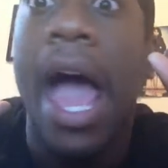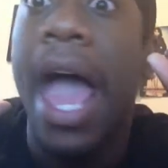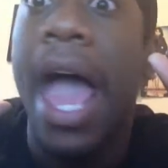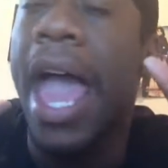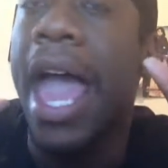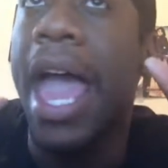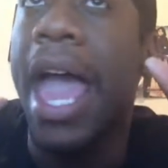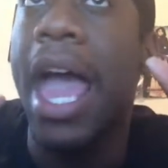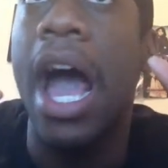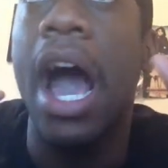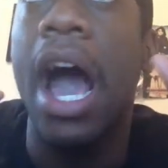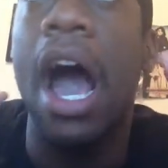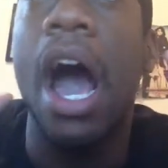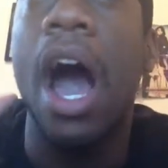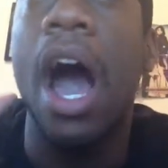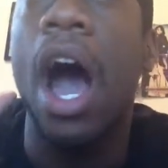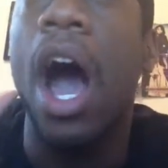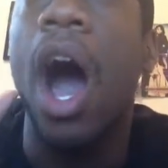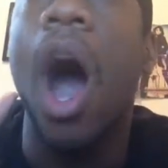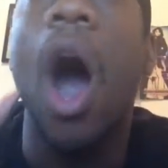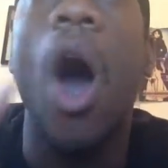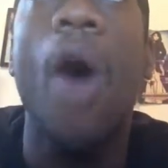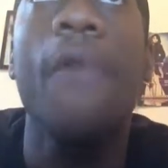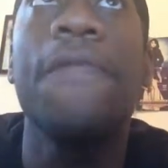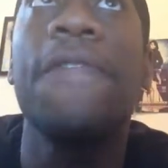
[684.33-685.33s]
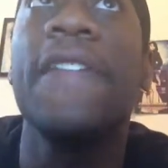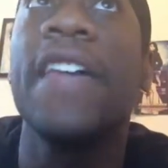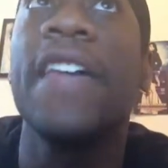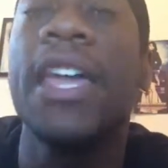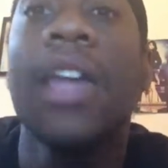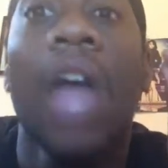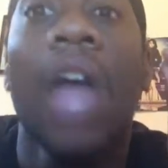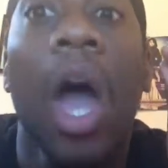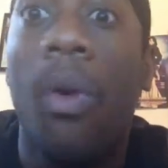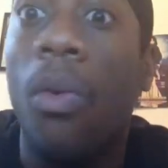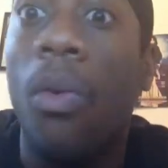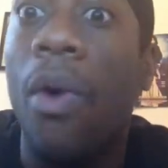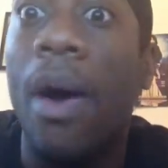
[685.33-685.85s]
and
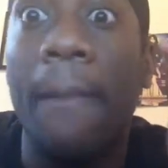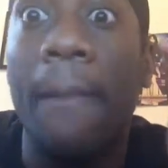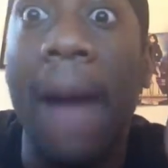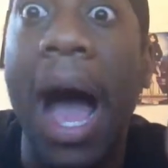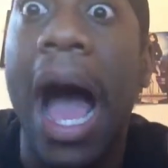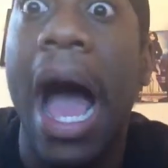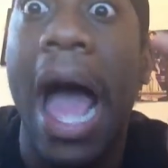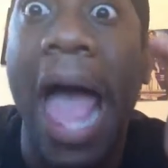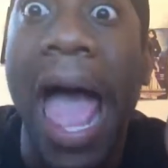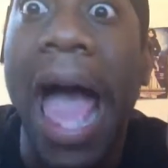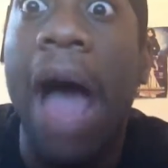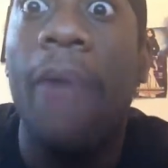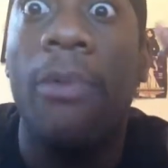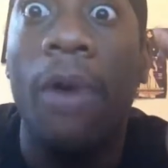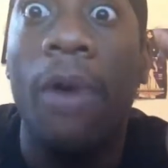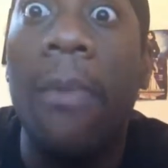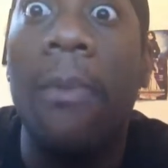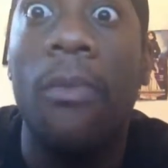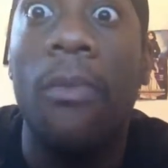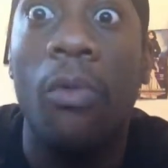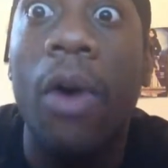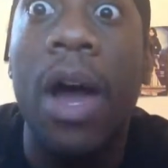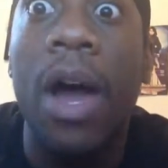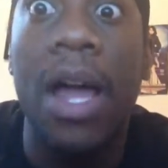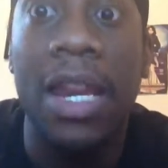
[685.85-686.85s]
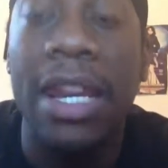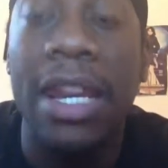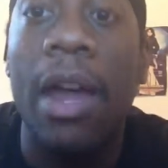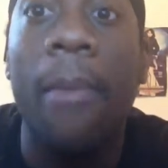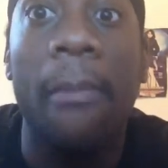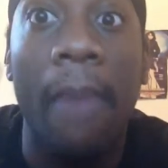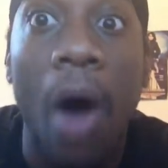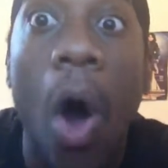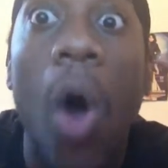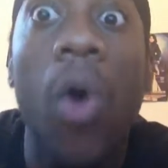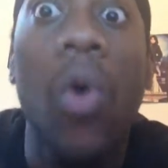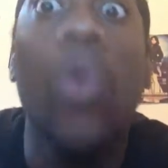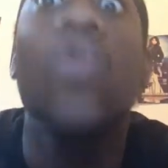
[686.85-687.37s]
hopefully when the
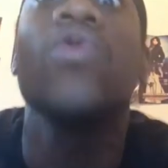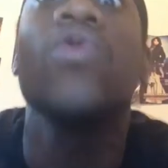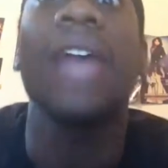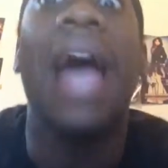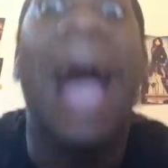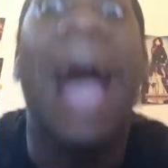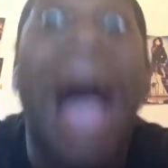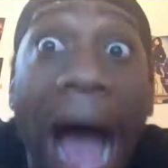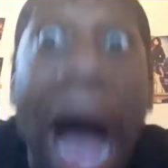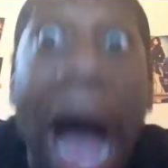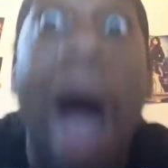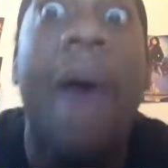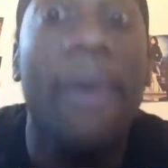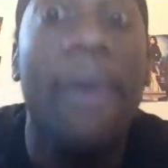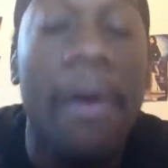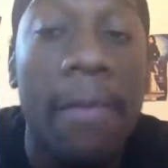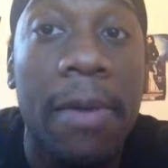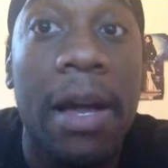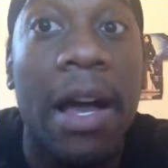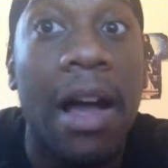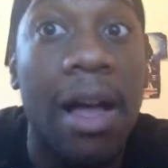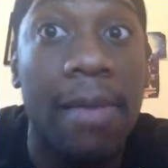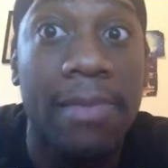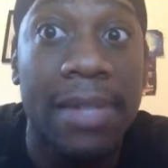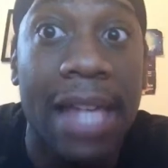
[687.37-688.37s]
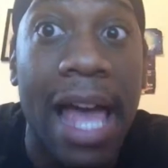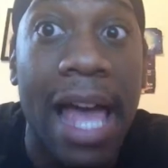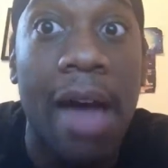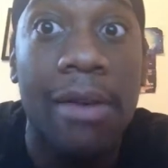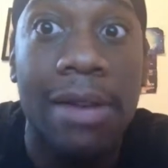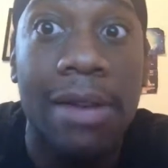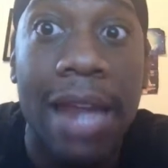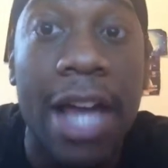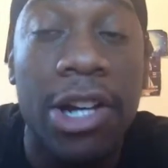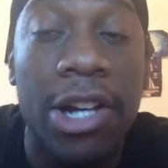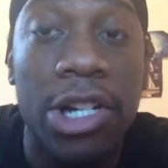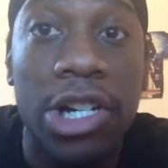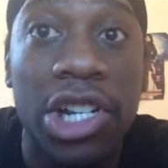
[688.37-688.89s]
Mogul's album comes
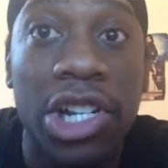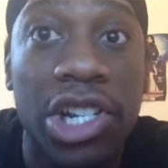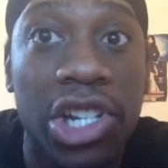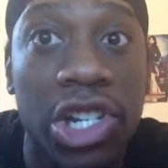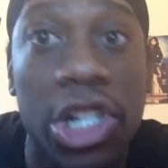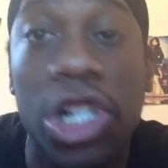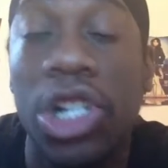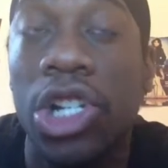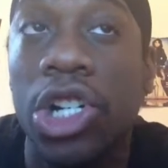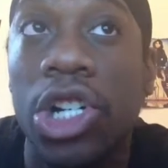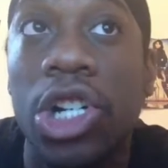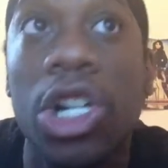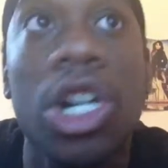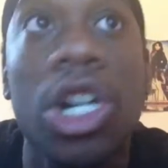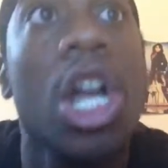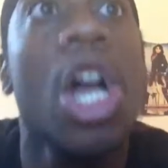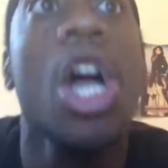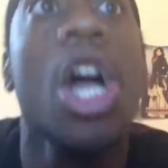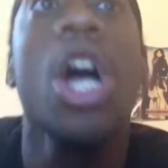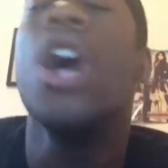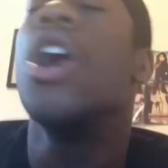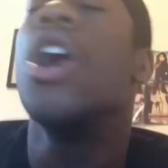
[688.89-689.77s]
out later this year,